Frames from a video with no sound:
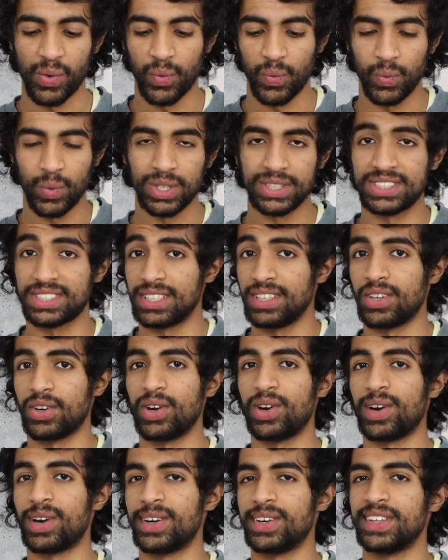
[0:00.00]
One's a little
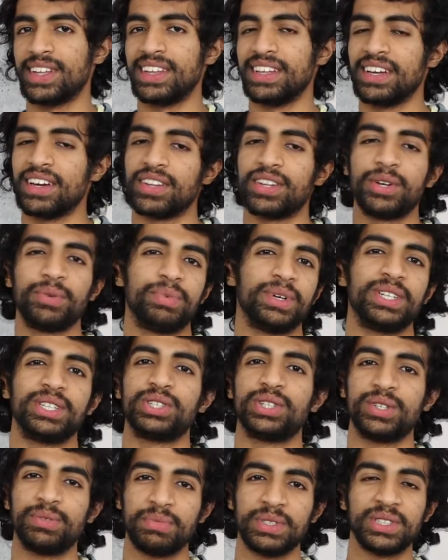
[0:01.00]
harder than the other, but it
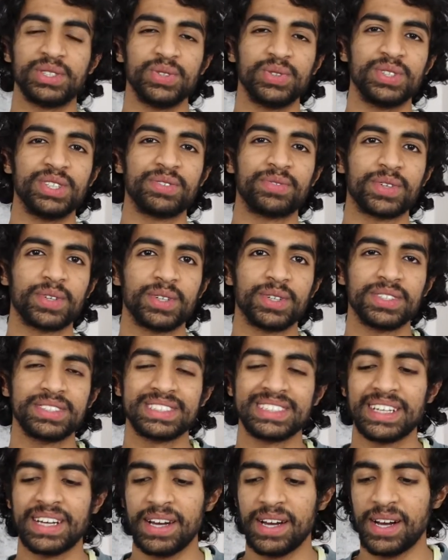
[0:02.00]
shouldn't be too difficult.
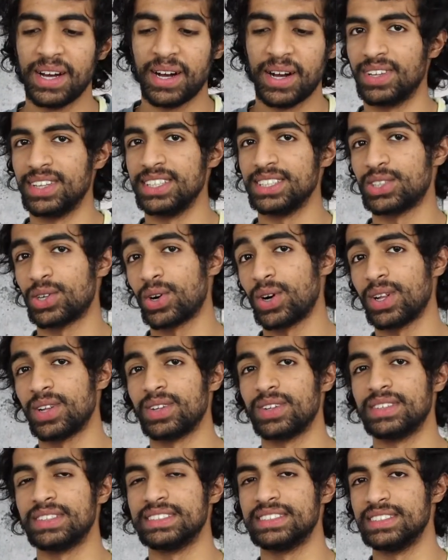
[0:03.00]
These are
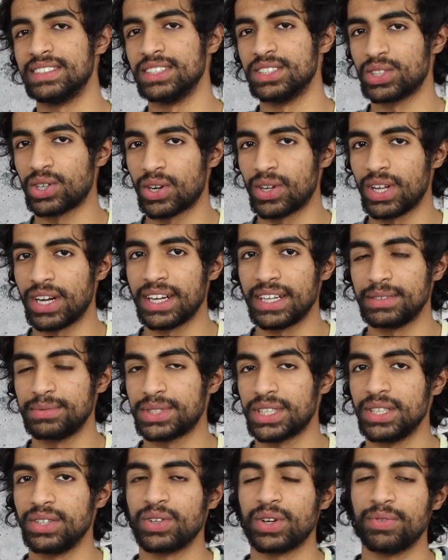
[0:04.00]
all items
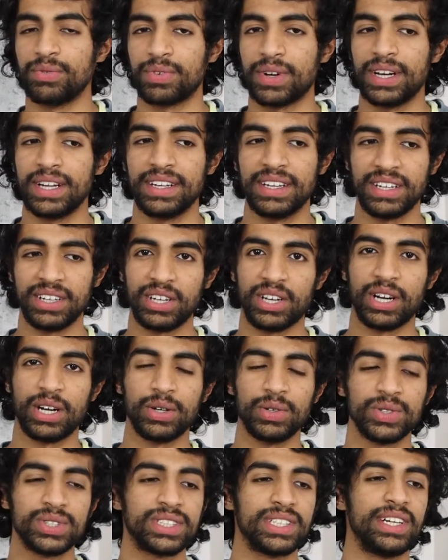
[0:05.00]
that you can find in your
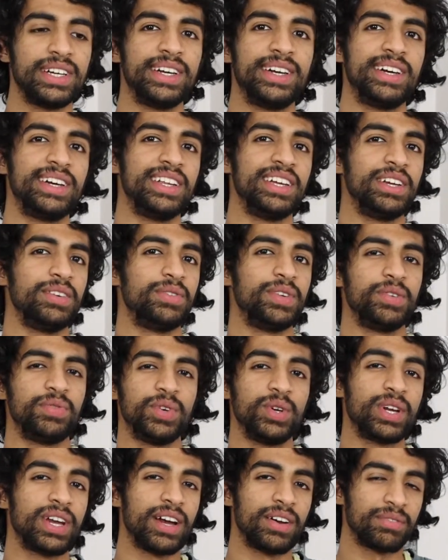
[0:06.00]
house, and even if you
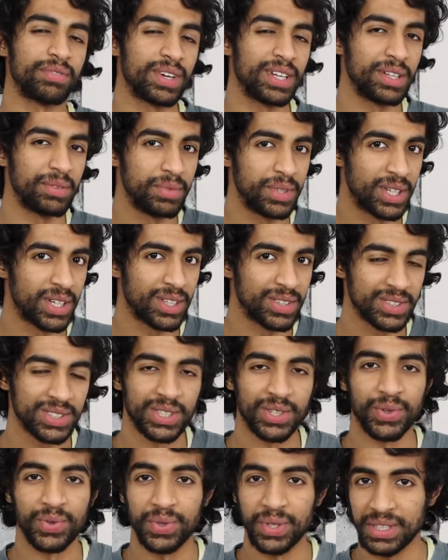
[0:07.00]
can't find them in your house,
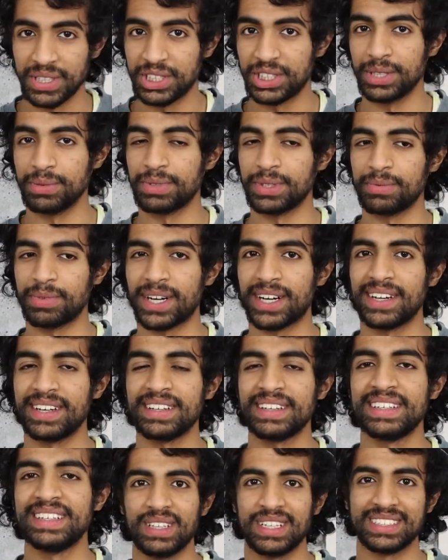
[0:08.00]
they're really cheap to buy.
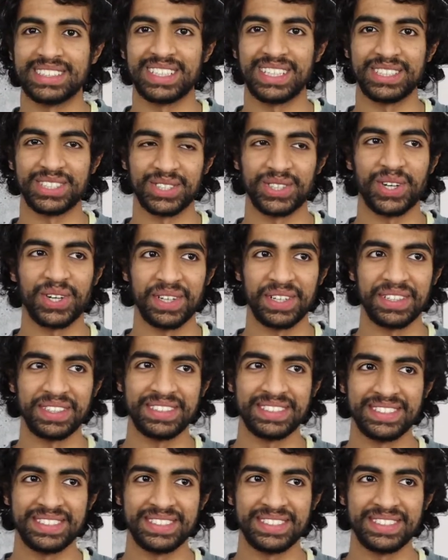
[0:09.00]
Let's get started.